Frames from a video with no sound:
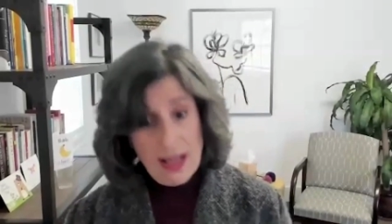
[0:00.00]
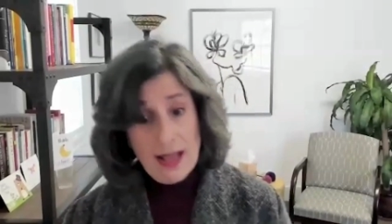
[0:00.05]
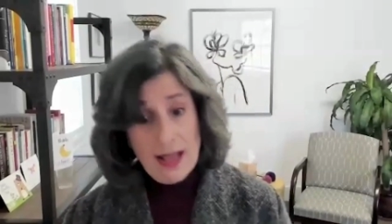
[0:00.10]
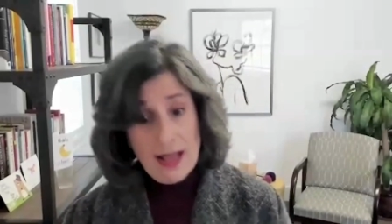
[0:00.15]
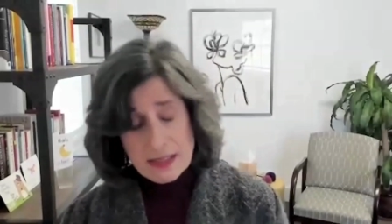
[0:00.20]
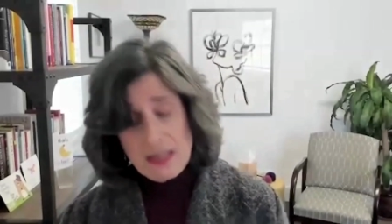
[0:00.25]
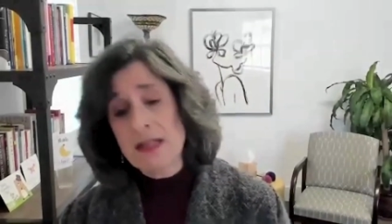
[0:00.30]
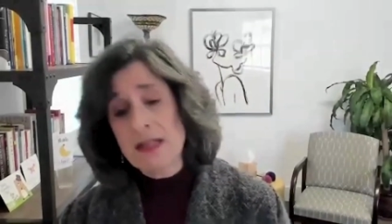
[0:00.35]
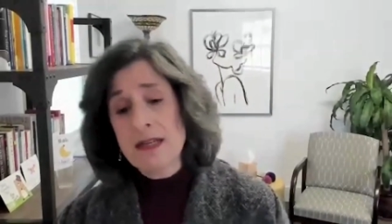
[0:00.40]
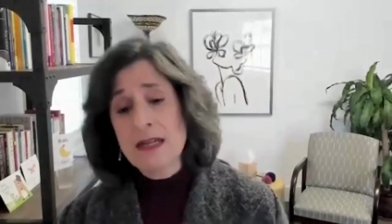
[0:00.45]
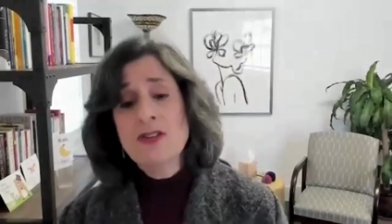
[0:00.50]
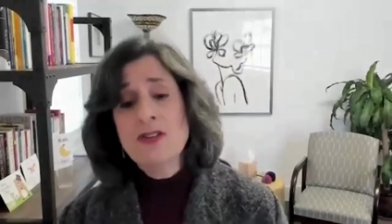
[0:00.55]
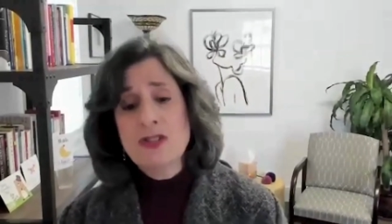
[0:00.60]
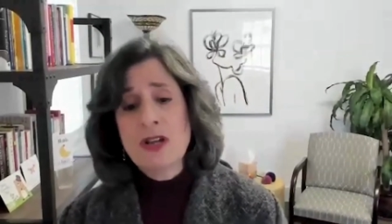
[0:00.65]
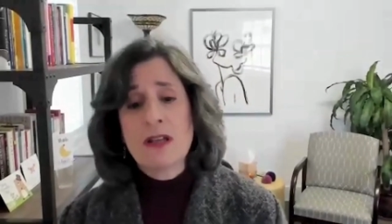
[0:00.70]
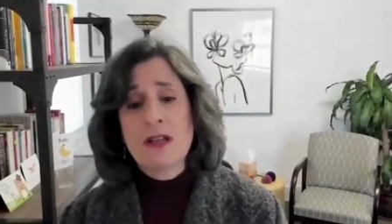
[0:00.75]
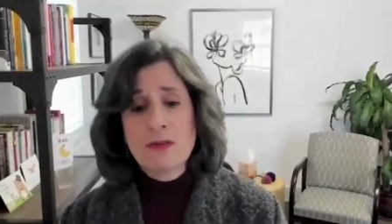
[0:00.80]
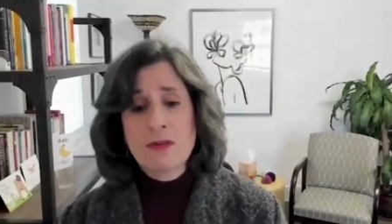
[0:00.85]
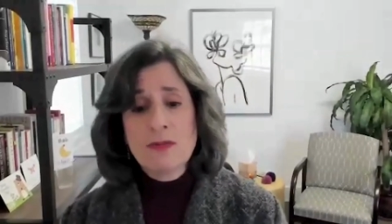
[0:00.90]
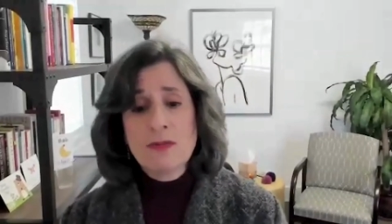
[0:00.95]
as a
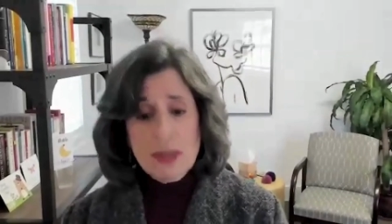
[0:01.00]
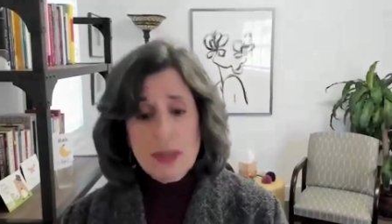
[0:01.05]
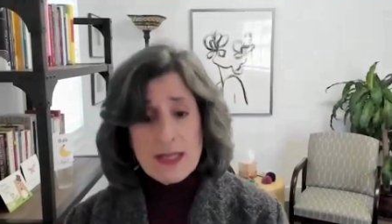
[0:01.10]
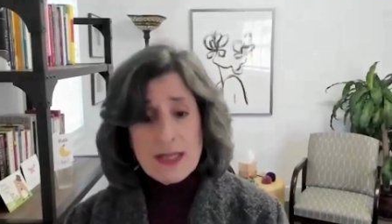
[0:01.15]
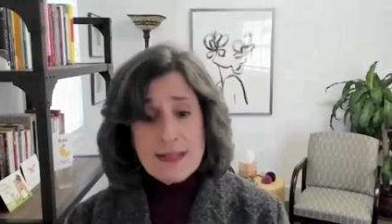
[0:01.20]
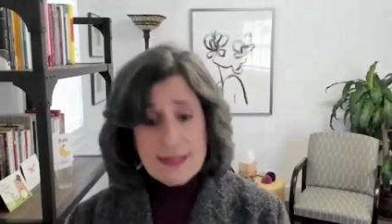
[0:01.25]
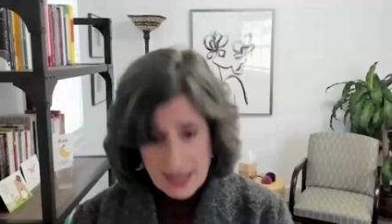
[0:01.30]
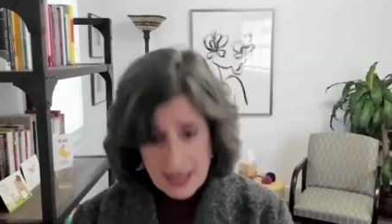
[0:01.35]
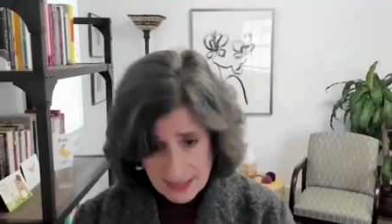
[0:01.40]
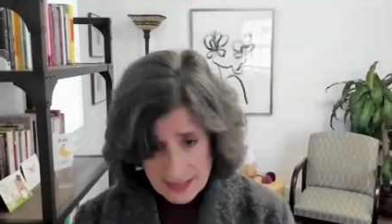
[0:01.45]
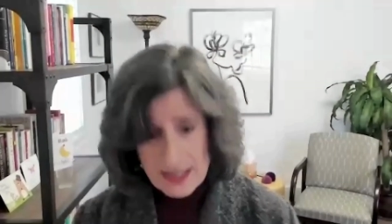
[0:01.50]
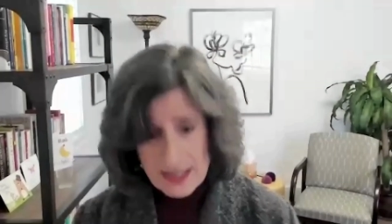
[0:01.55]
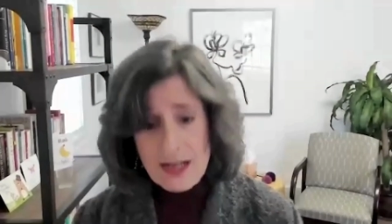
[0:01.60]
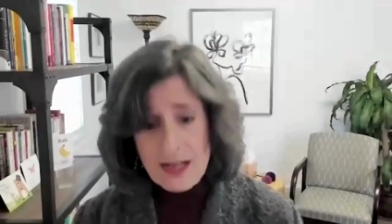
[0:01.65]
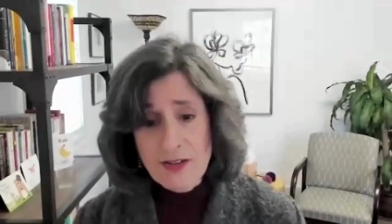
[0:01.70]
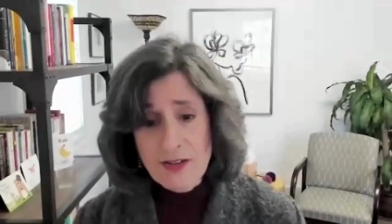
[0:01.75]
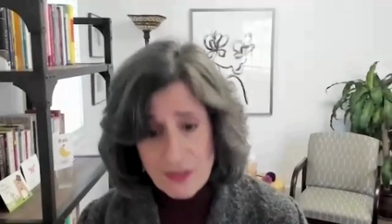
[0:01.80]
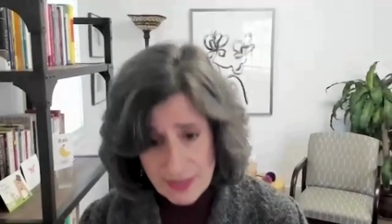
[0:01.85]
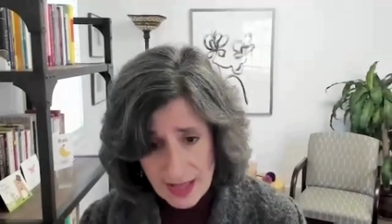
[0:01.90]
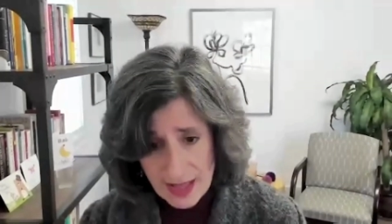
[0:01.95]
clinician, really
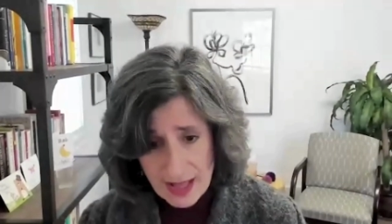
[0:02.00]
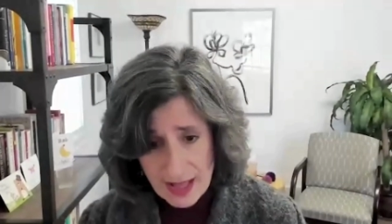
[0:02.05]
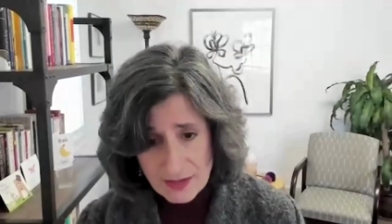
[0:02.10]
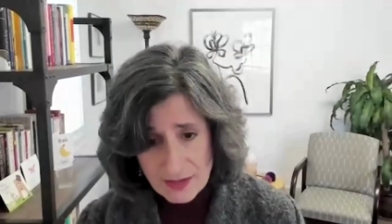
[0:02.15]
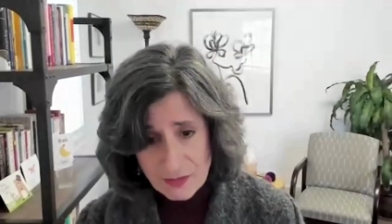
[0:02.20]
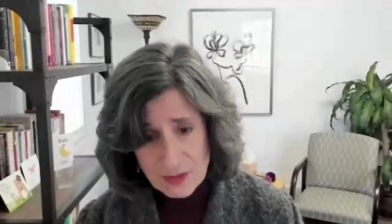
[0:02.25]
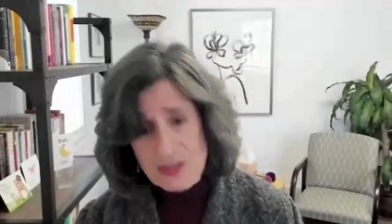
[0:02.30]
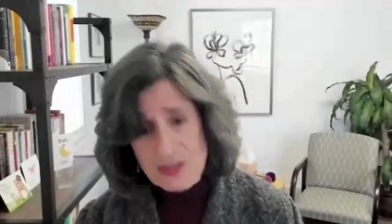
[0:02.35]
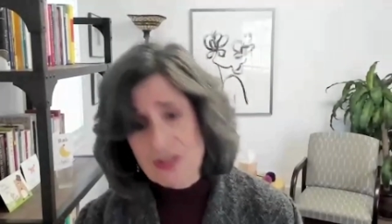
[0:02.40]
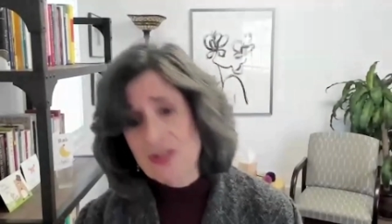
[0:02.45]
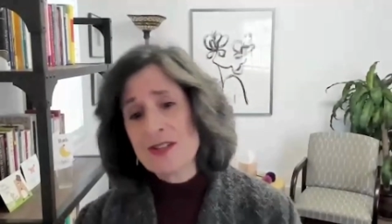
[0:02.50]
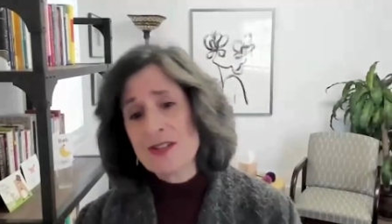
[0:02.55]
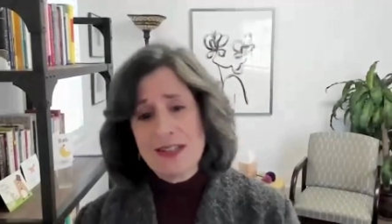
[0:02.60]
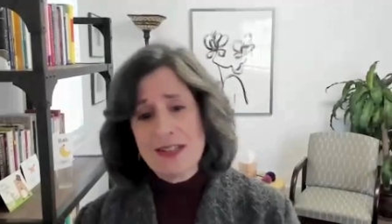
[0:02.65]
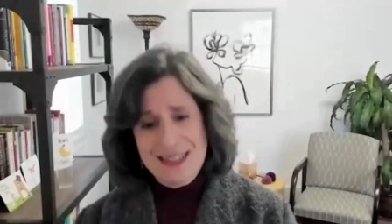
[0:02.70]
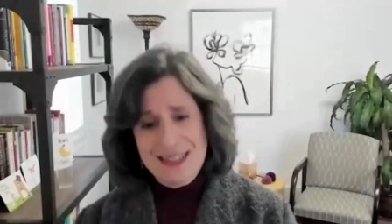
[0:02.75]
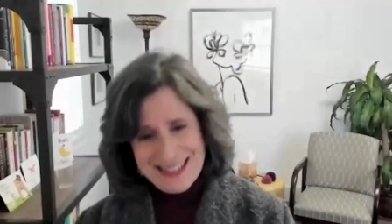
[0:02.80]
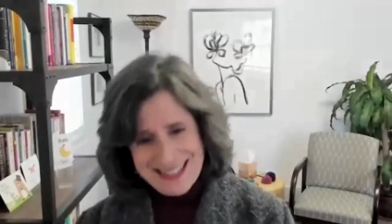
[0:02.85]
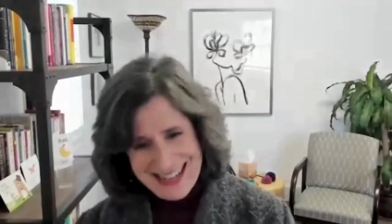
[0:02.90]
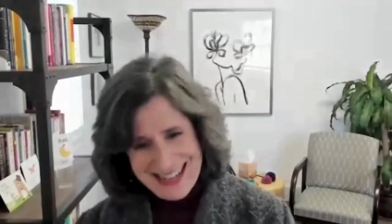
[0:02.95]
assessing for that, which
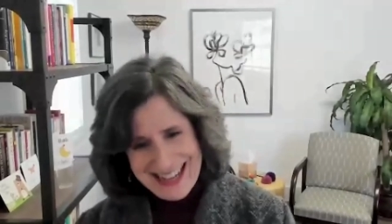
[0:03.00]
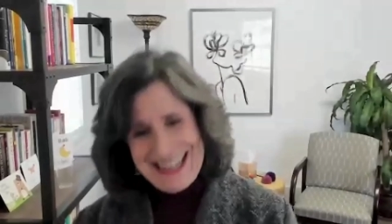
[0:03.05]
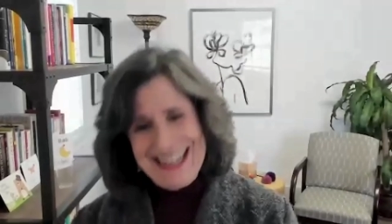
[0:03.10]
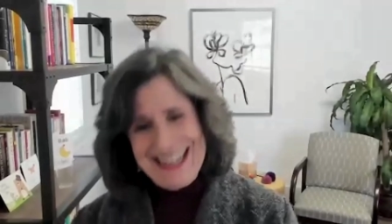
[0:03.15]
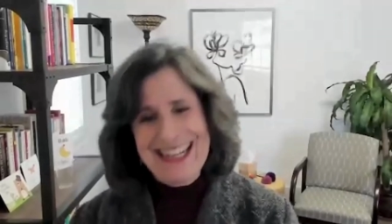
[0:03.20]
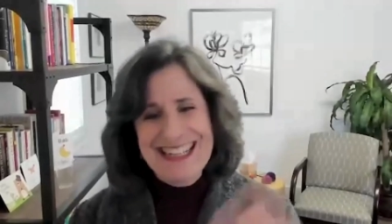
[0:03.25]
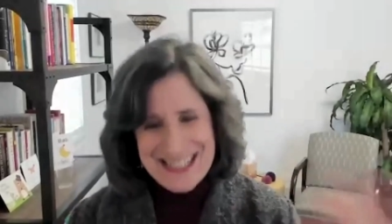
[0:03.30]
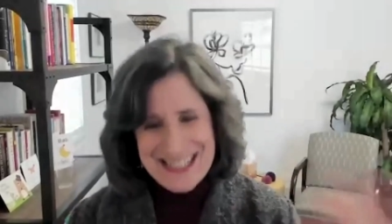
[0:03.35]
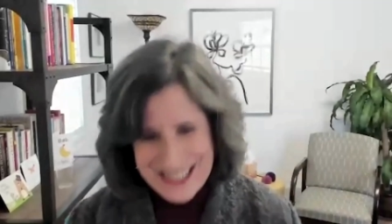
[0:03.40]
kind of